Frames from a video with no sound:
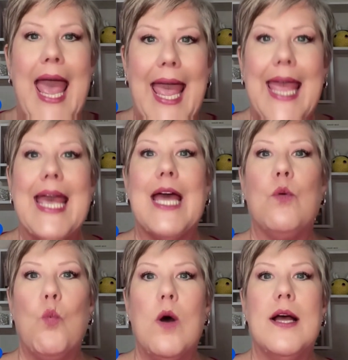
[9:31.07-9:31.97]

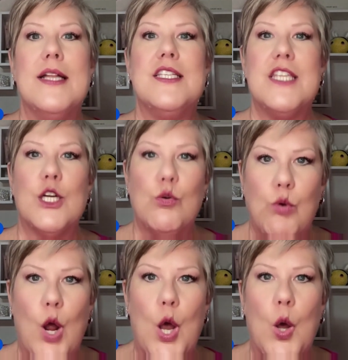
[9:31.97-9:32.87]
and ones that
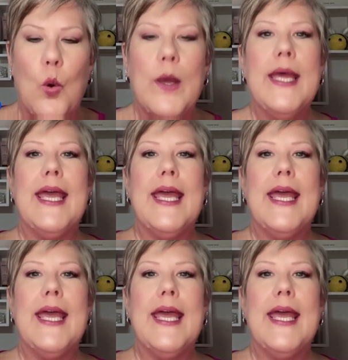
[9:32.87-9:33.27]
grow